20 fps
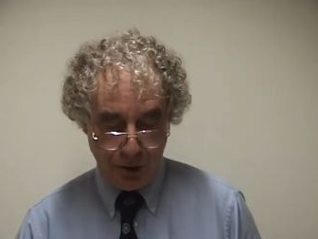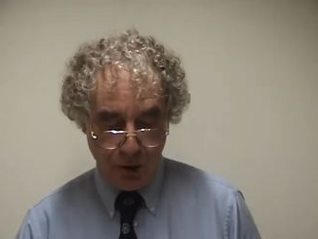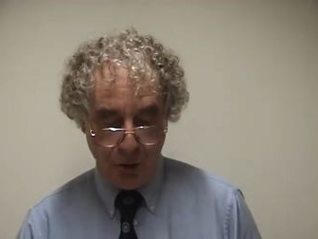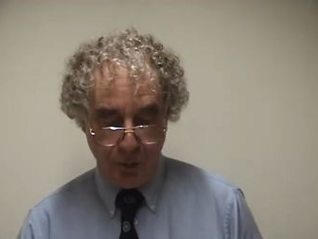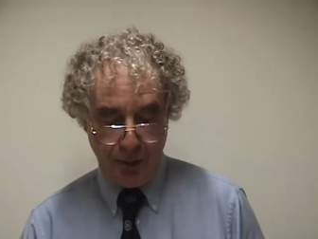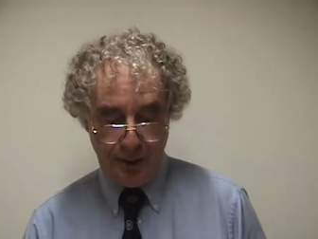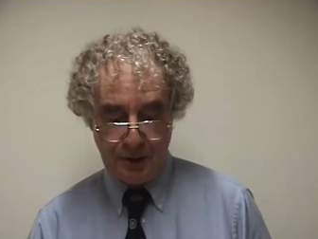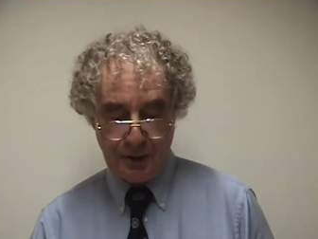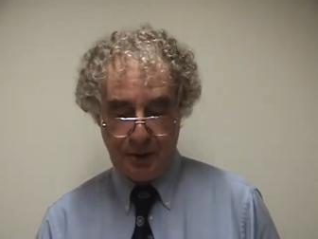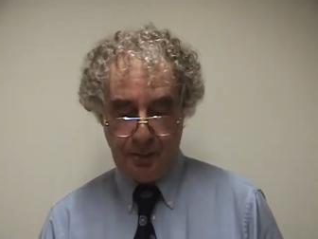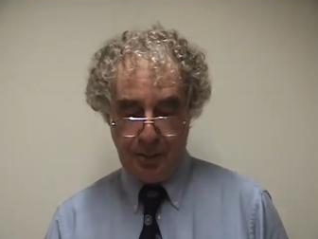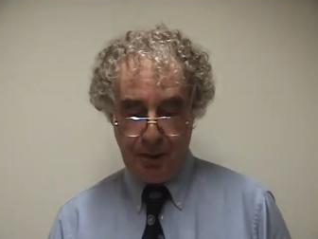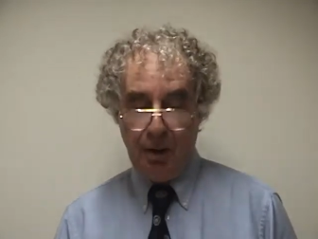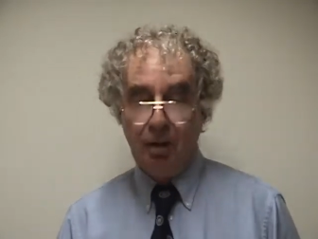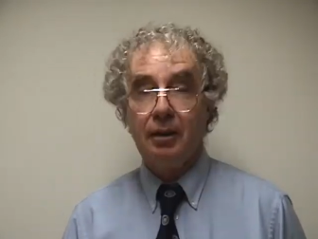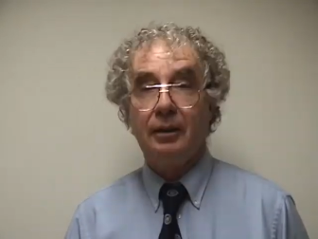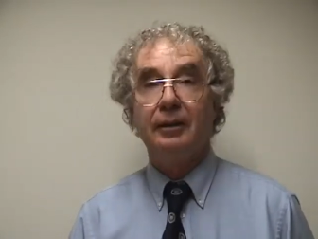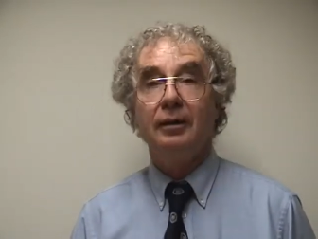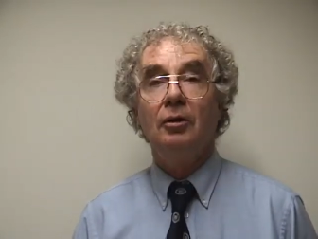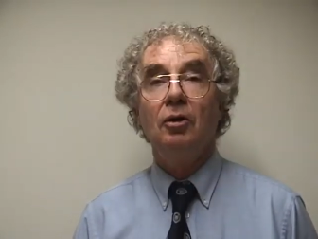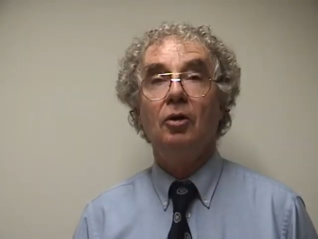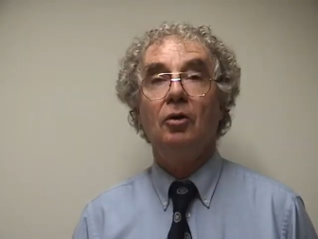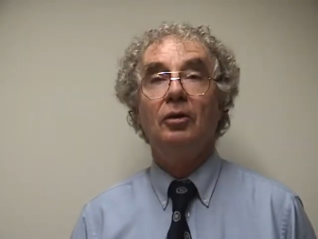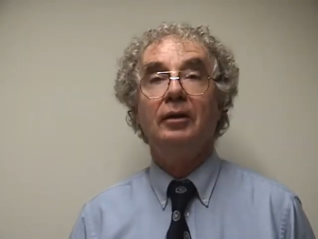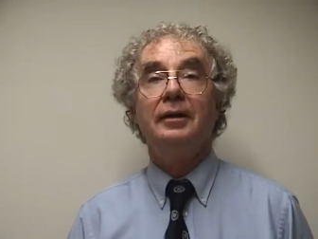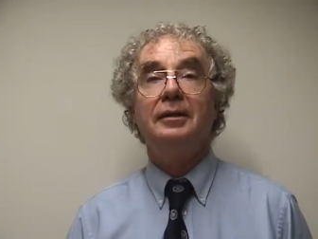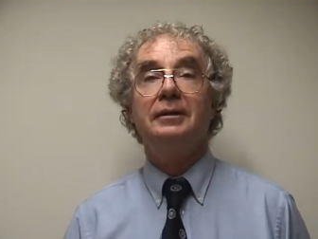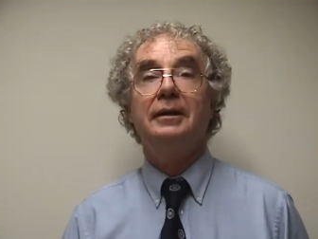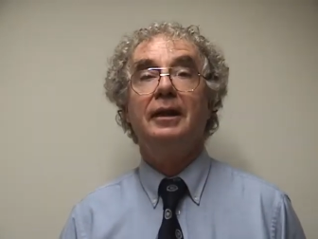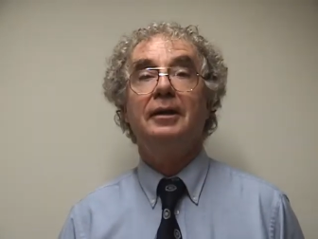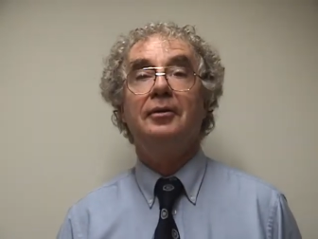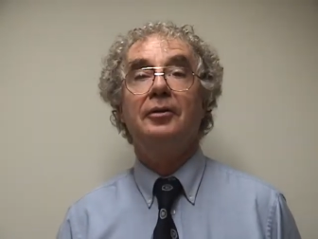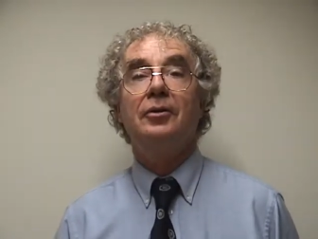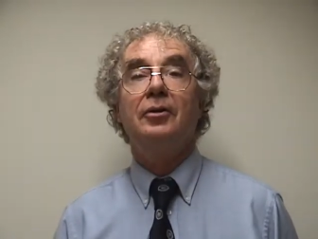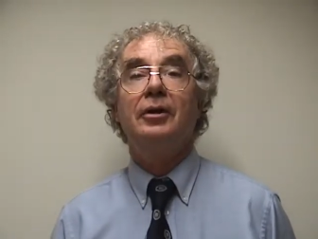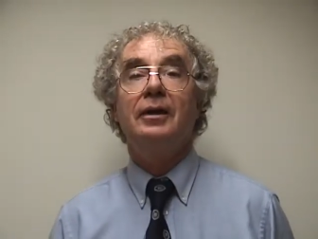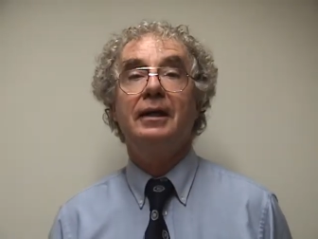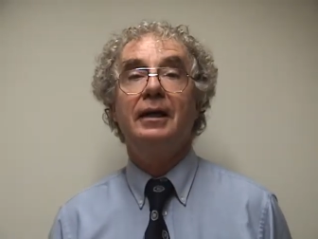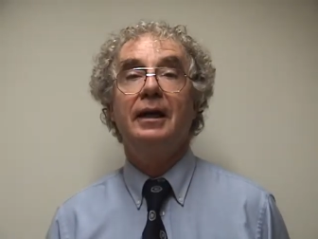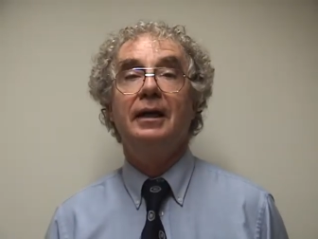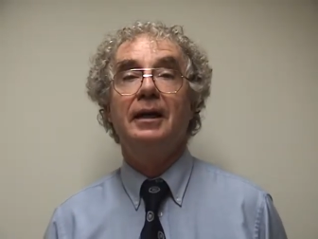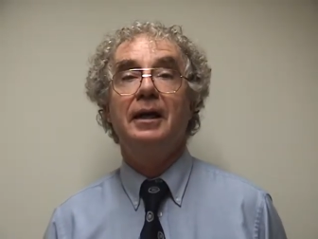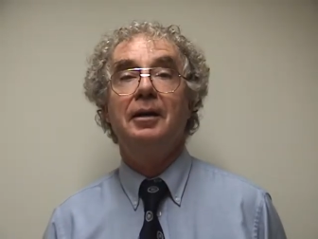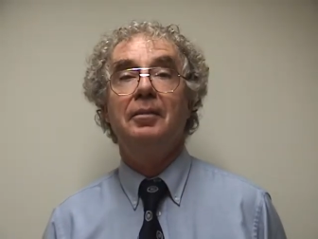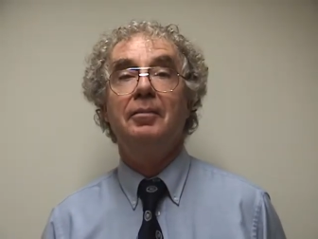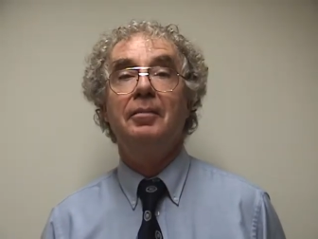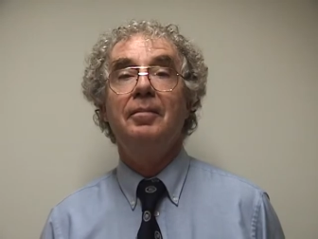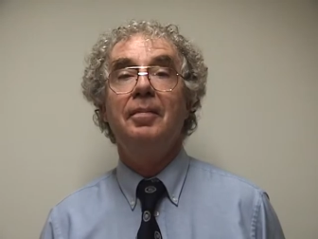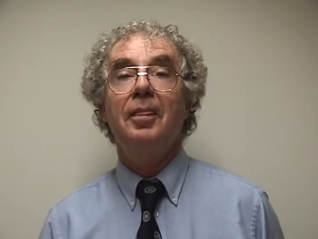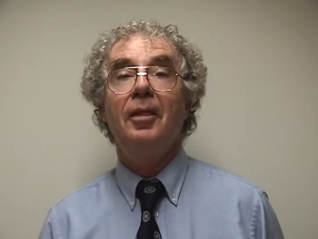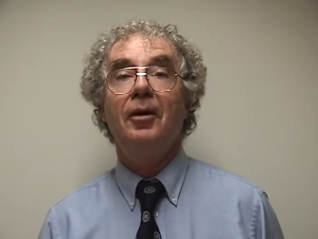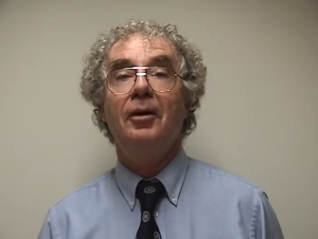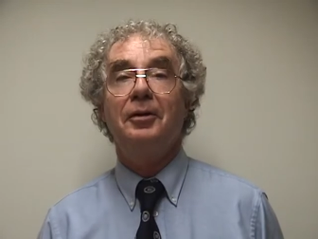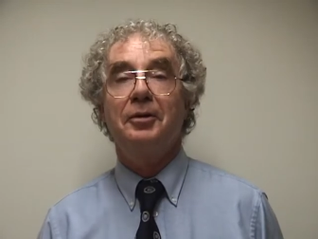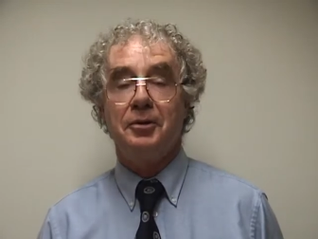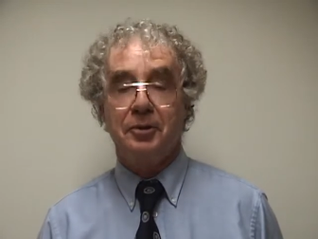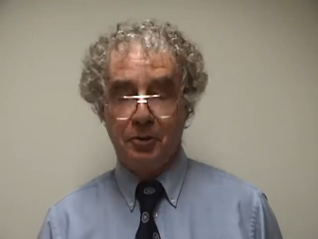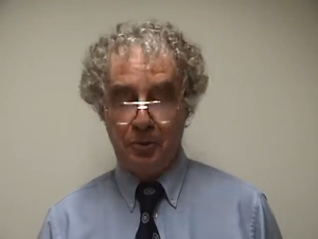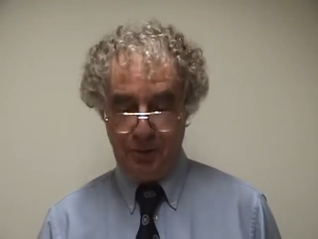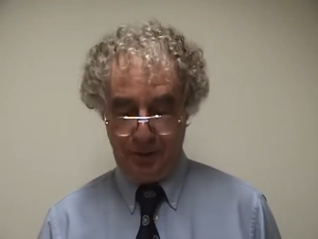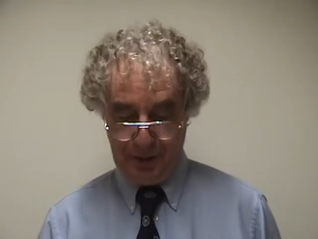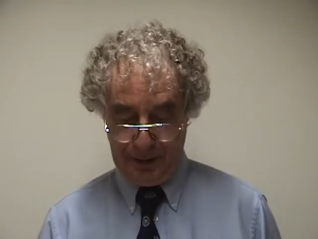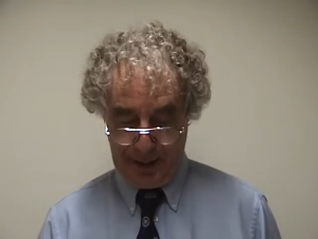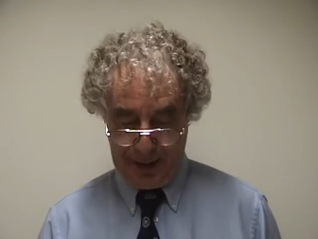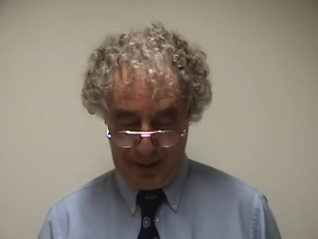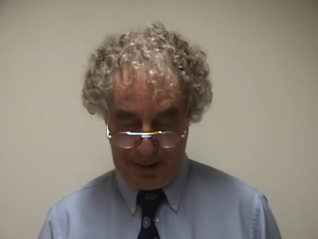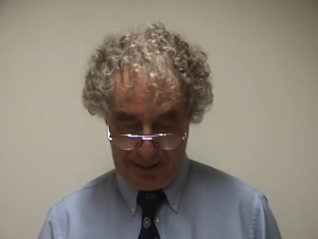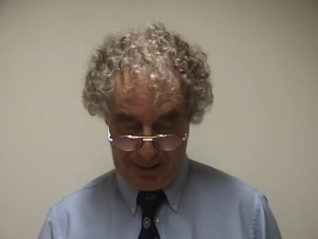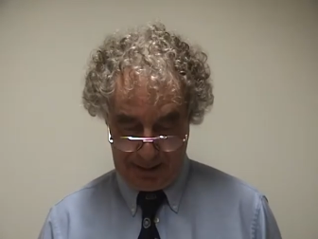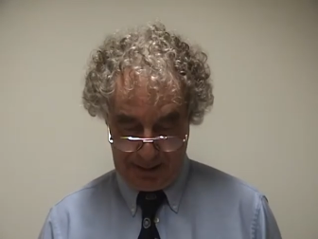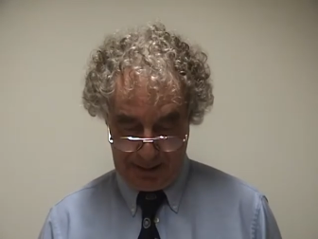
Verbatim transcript: no place to park in Lowell at 10.30 a.m. on a school day.